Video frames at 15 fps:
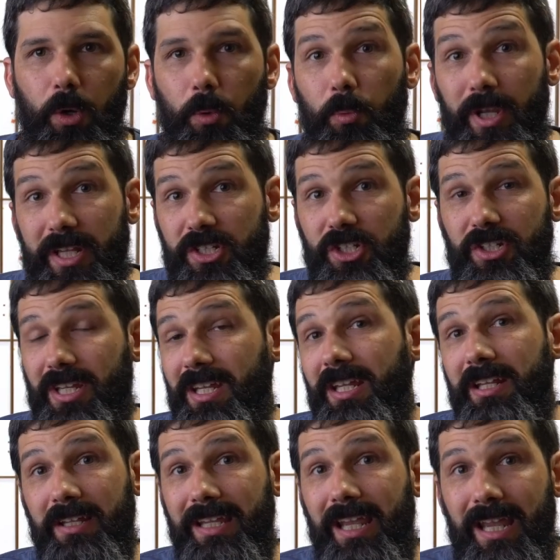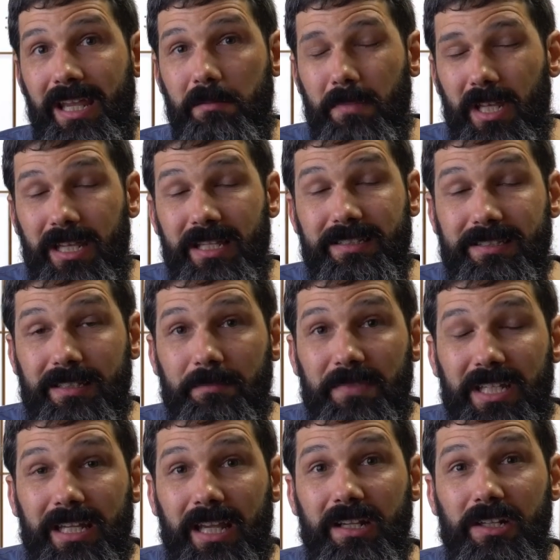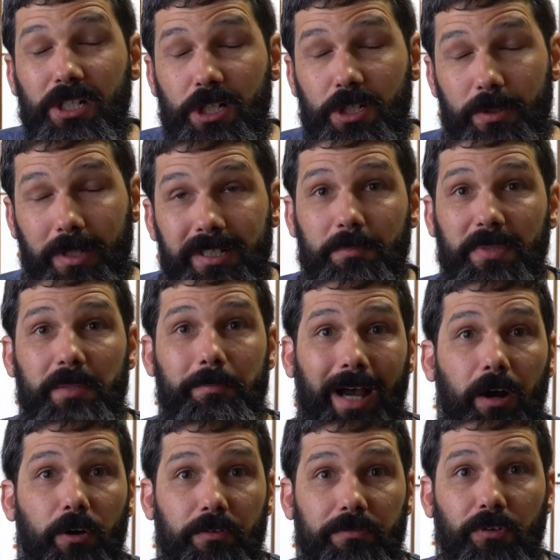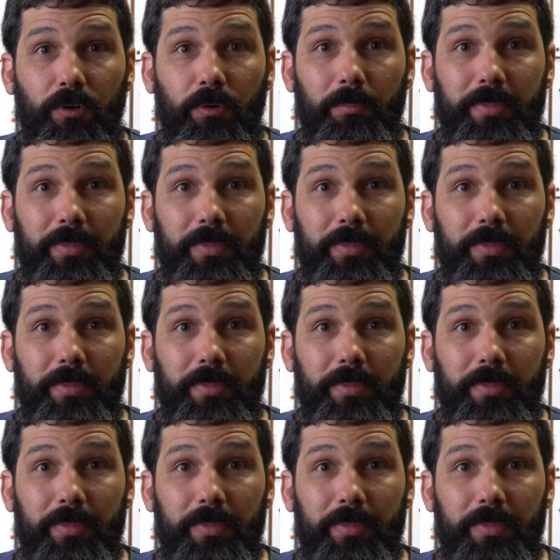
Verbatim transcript: which in a game is something incredibly powerful,